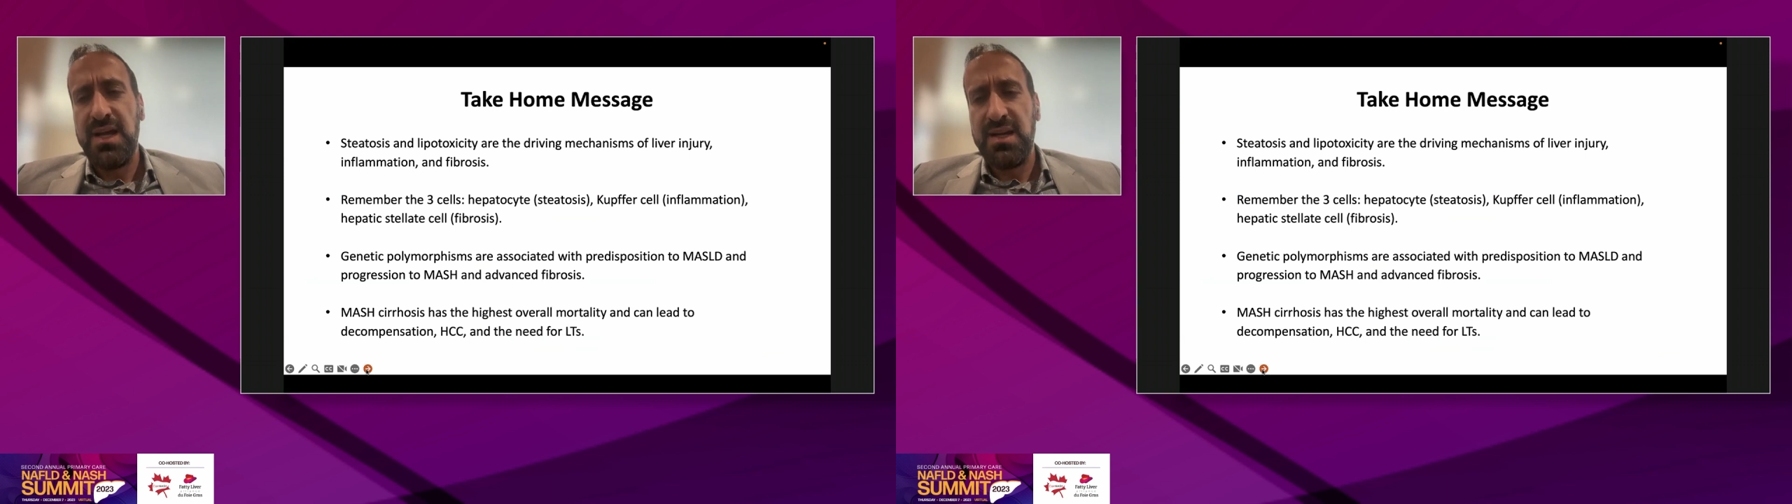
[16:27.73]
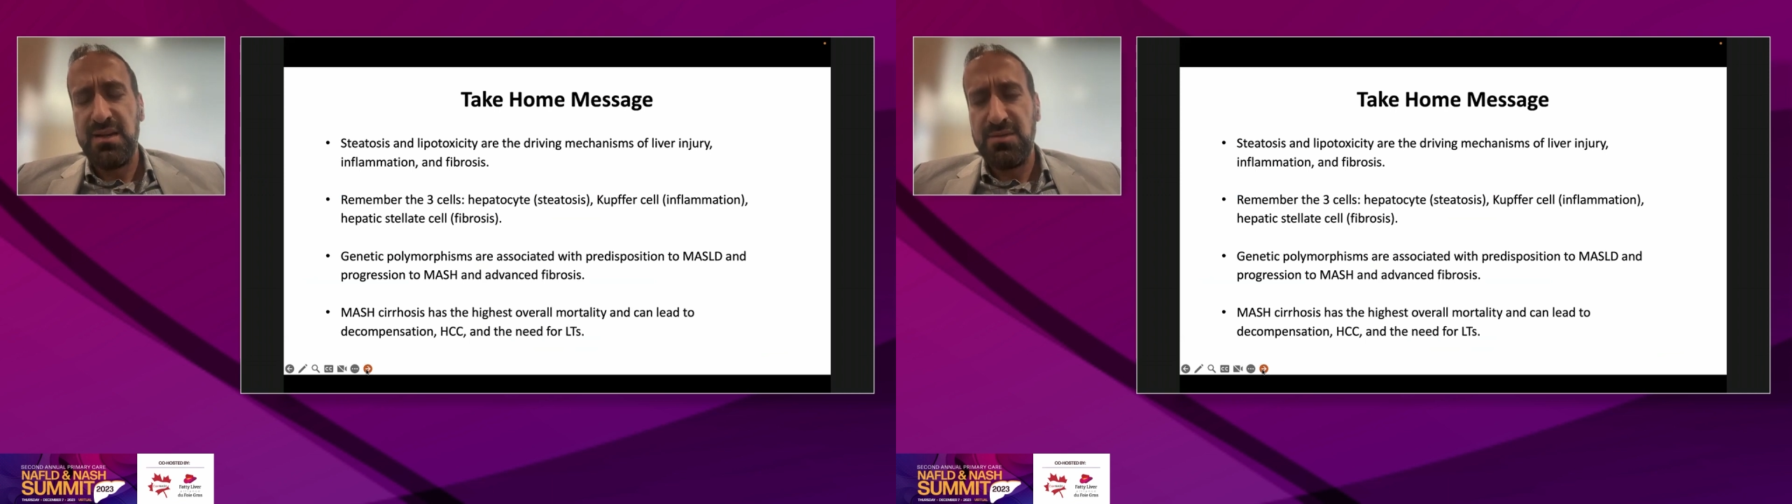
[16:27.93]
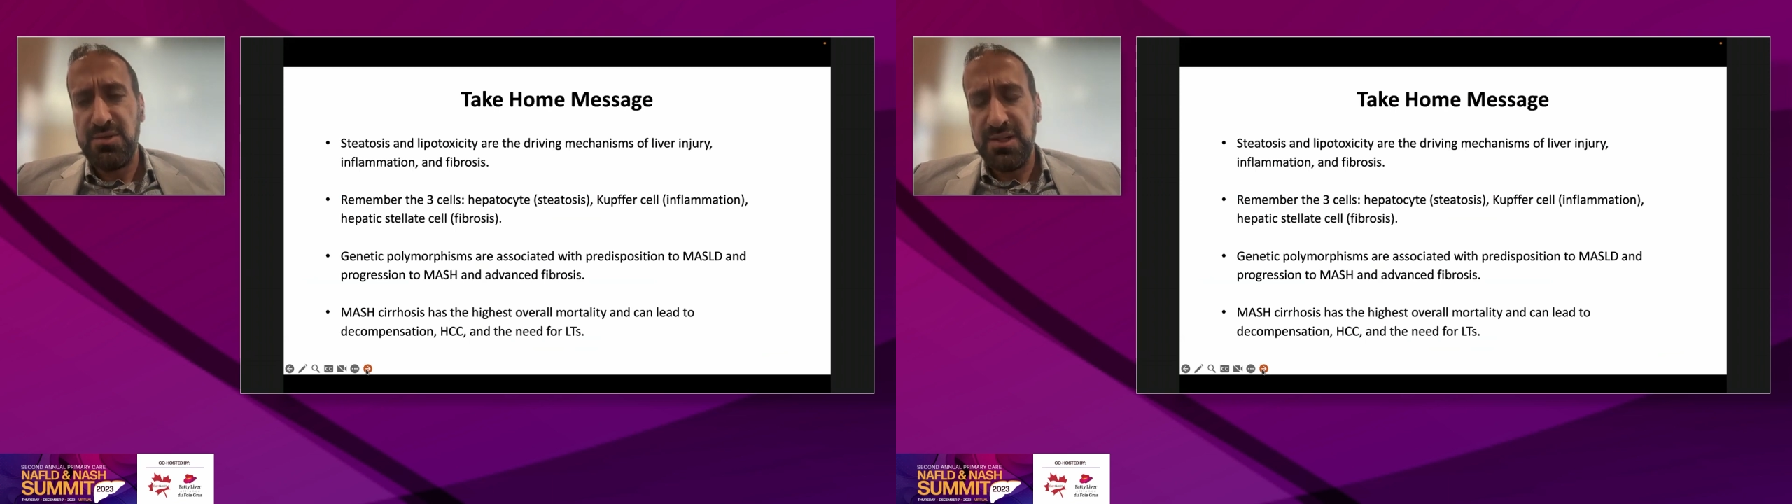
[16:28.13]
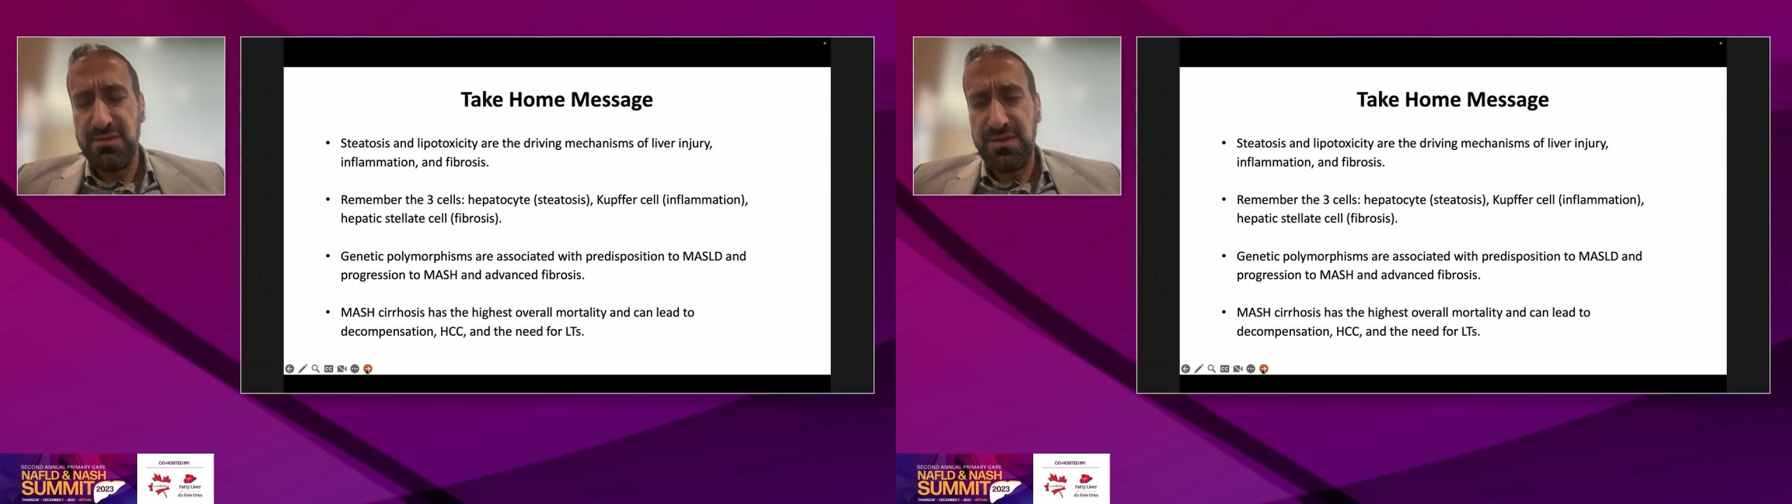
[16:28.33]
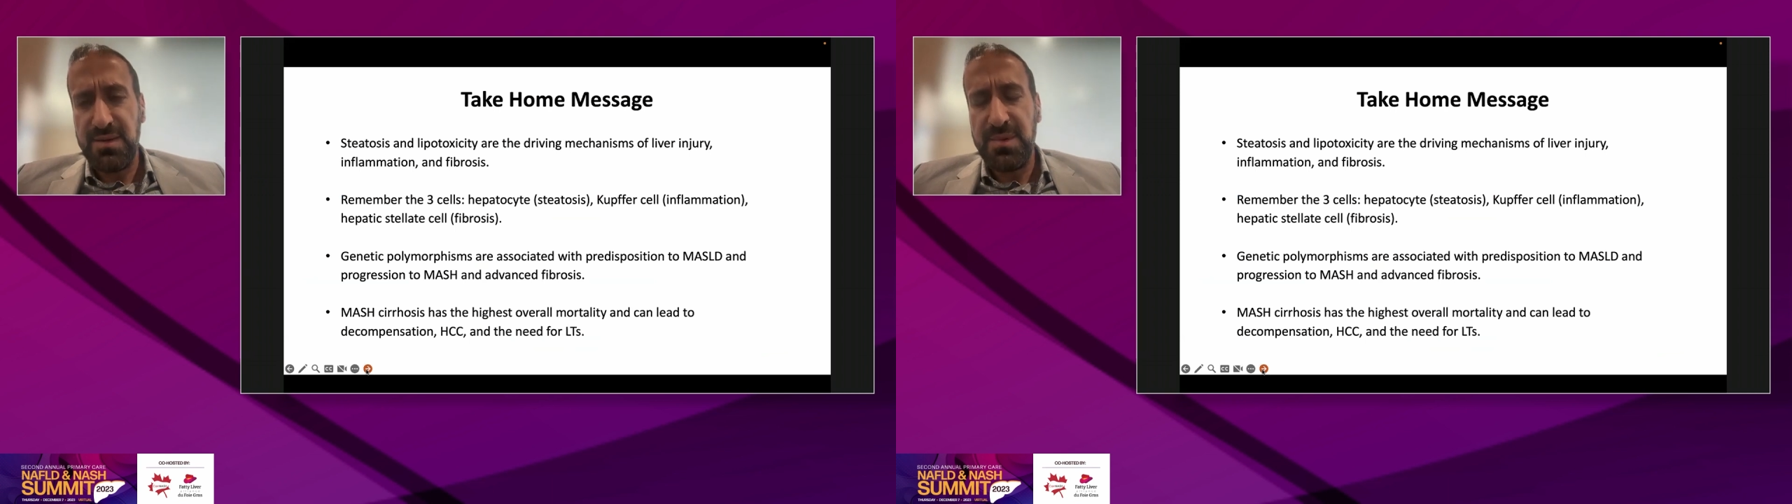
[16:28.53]
in liver
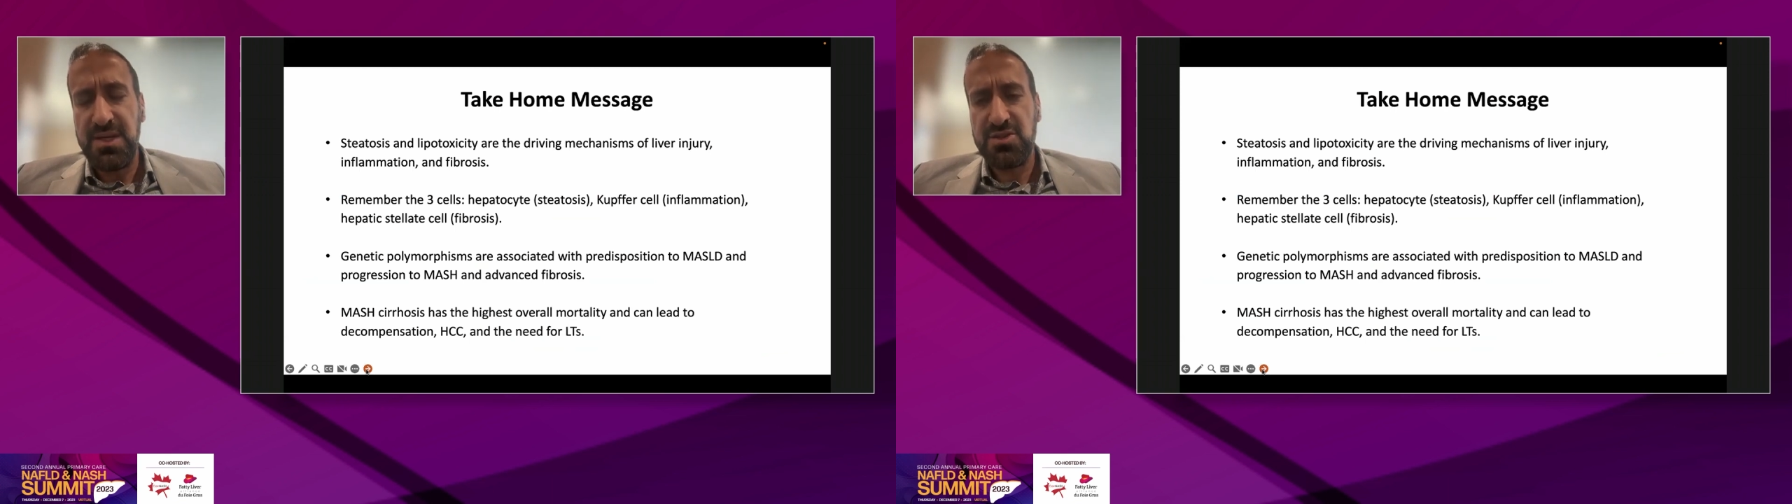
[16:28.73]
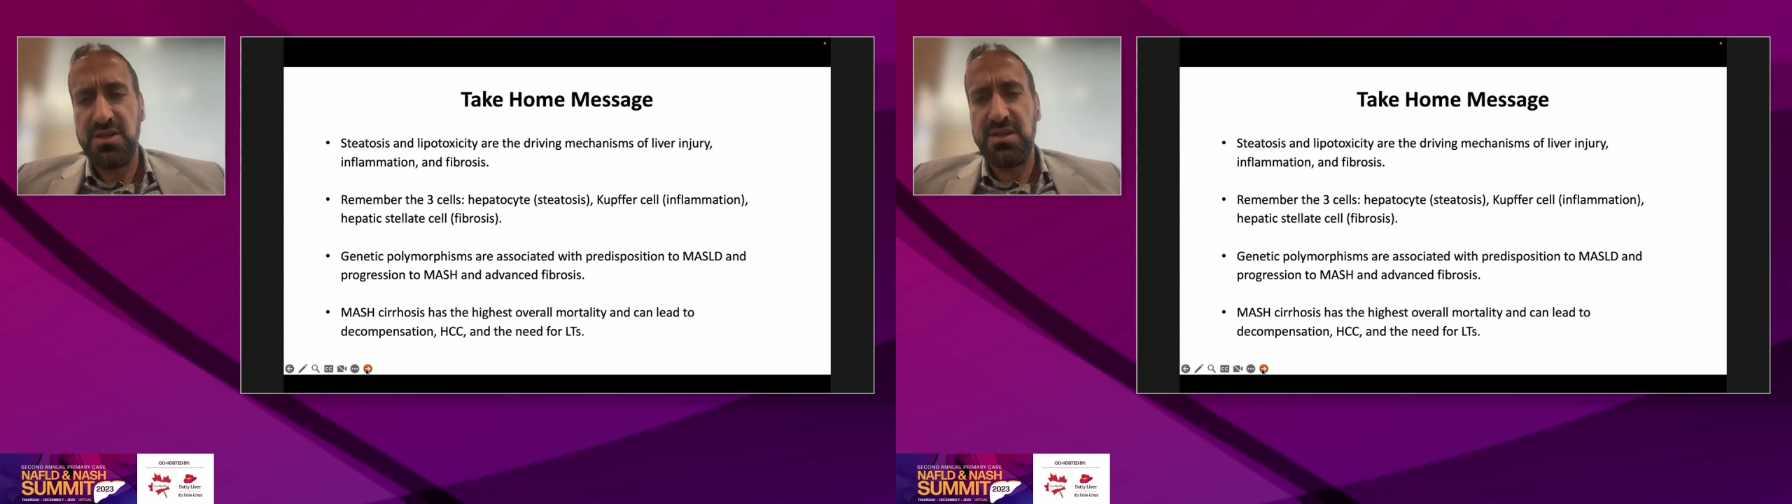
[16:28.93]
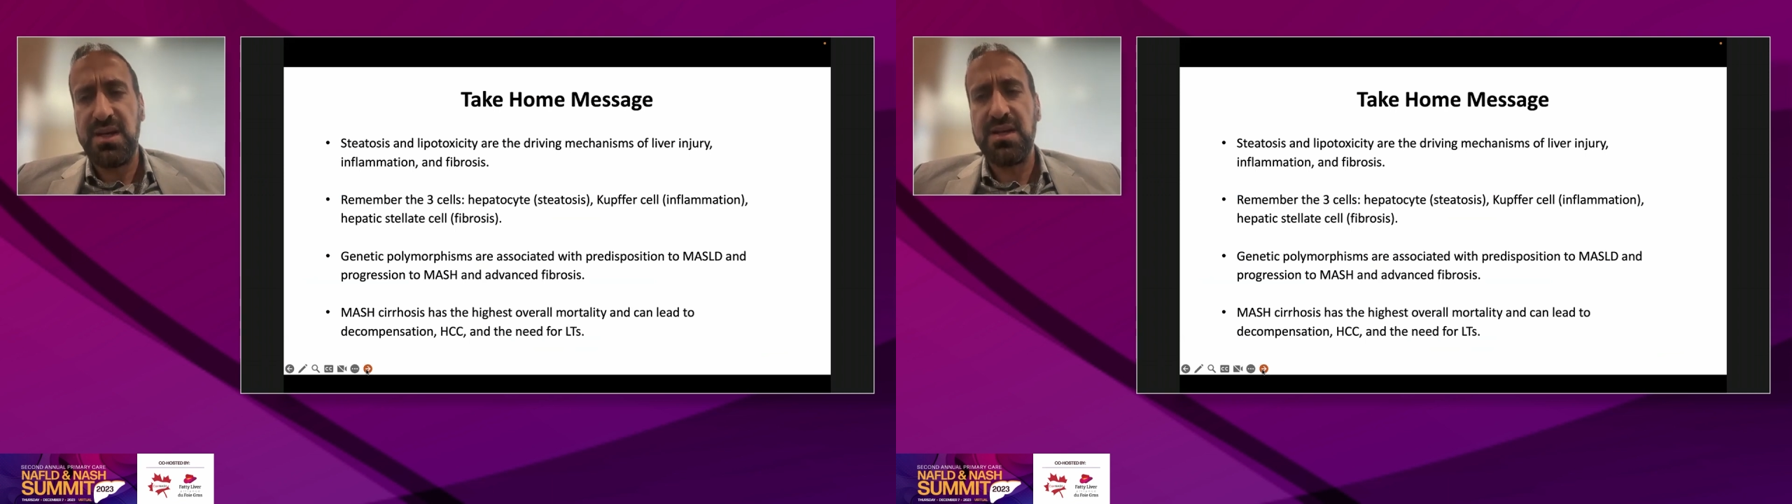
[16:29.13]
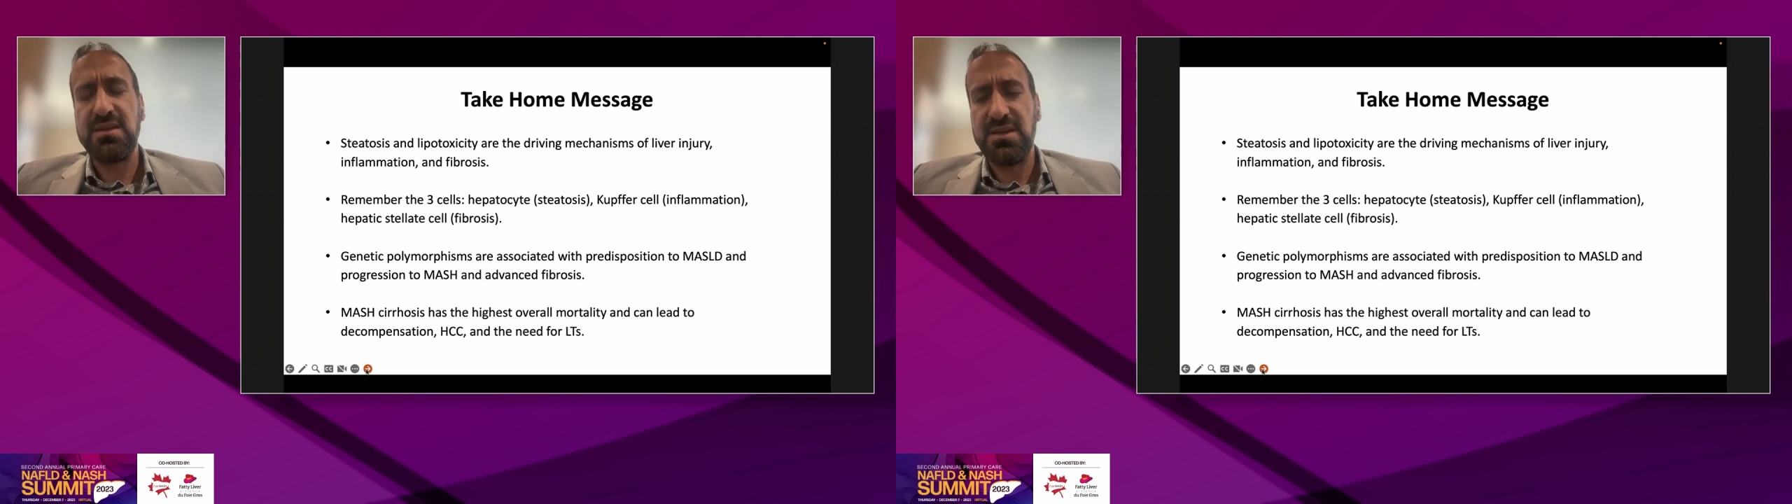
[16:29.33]
inflammation and